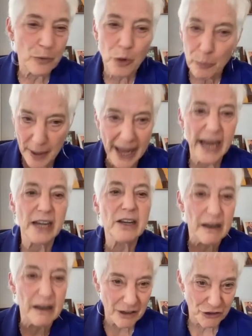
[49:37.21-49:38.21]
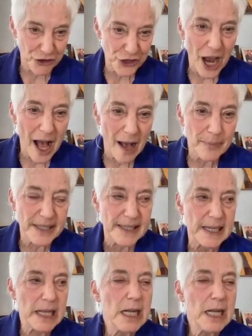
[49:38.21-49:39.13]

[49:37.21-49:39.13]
were paid as jobs,